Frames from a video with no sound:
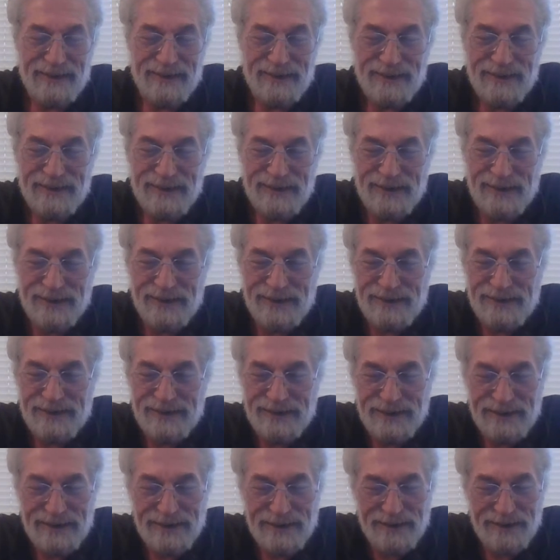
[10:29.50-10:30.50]
let's
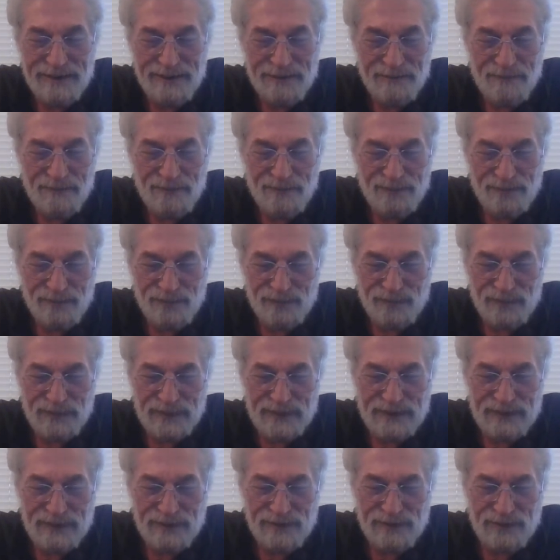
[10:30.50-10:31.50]
see here.
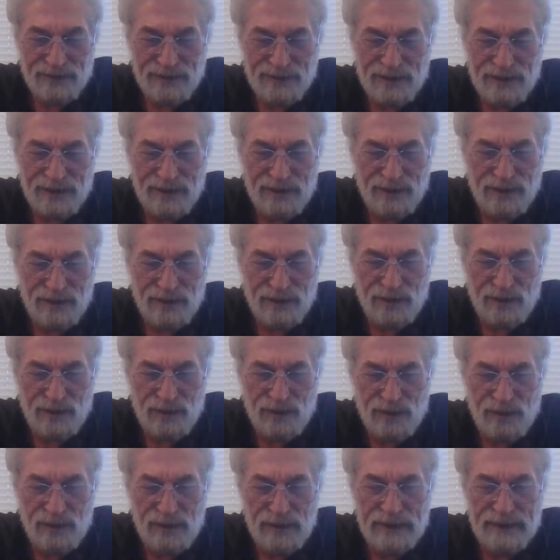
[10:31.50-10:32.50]

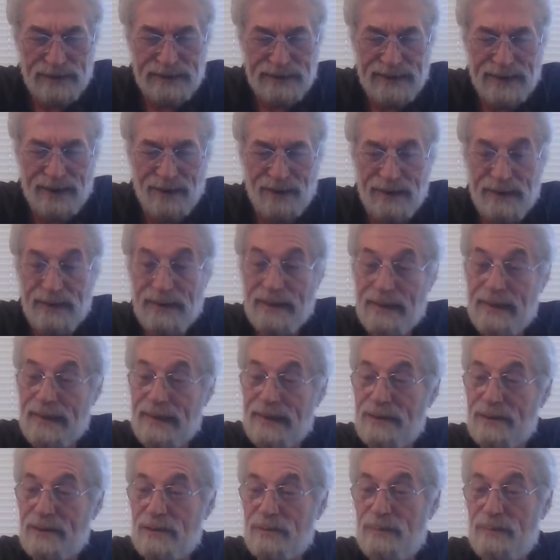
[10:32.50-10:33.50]
So now
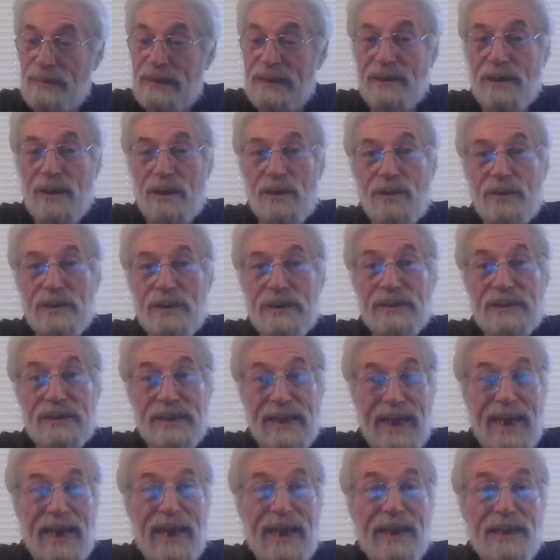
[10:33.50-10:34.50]
it has been known as
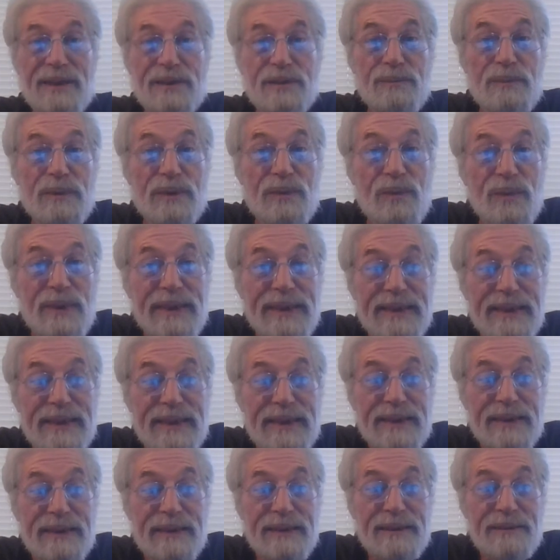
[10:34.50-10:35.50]
asthma
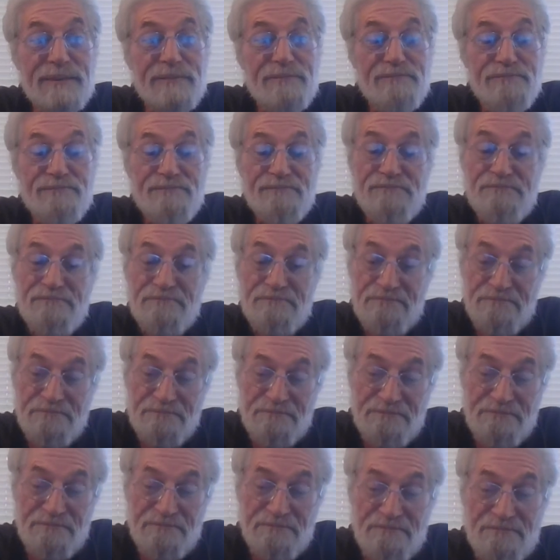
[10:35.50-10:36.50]
weed.
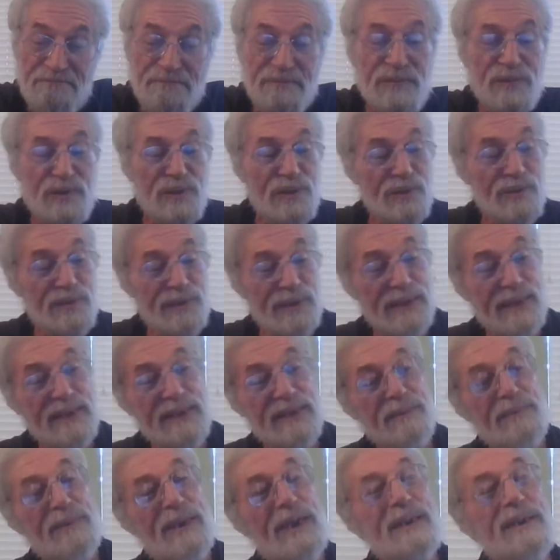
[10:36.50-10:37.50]
So think
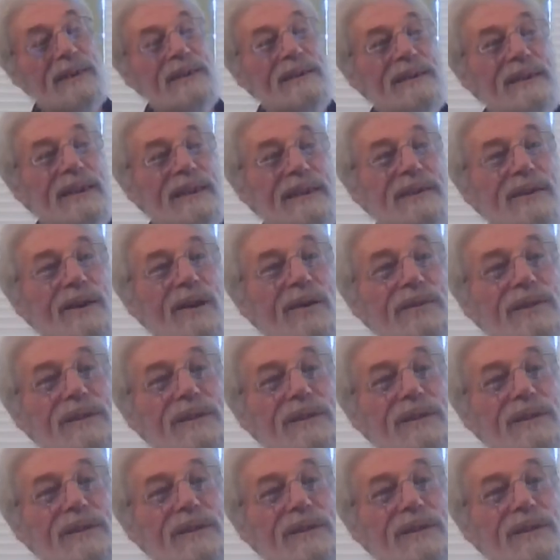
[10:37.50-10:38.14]
about it. They call